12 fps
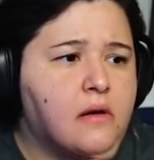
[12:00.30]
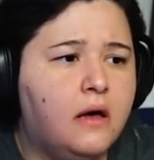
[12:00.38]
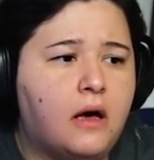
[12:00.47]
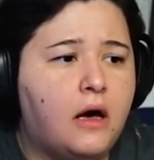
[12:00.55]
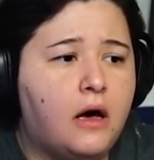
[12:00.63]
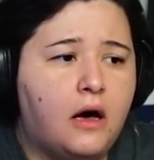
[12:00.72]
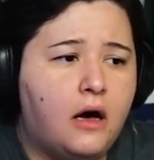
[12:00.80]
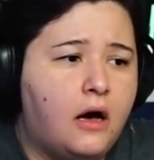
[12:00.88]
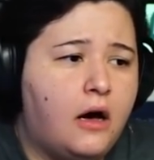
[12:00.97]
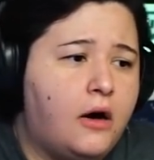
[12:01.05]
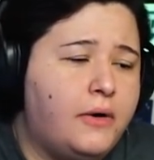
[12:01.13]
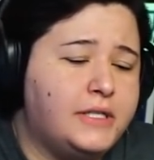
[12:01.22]

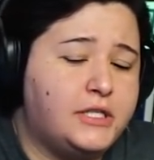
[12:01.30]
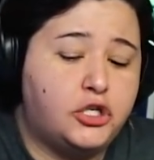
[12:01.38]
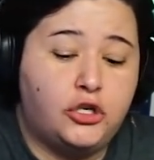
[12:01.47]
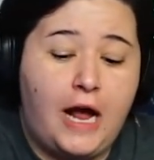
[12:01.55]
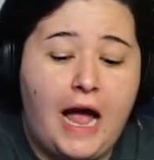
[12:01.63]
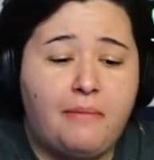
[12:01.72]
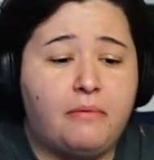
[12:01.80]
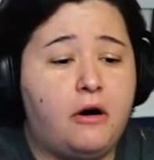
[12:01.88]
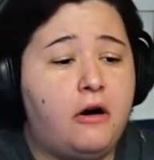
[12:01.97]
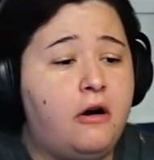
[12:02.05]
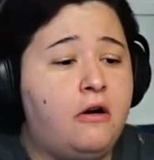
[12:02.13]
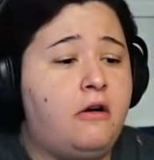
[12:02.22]
Oh, it's a trap,
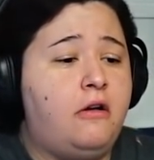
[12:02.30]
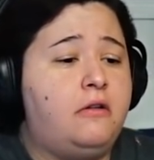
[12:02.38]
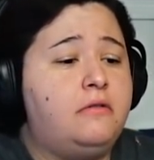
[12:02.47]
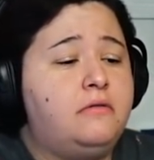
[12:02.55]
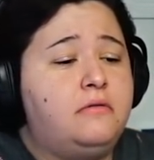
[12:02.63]
girl.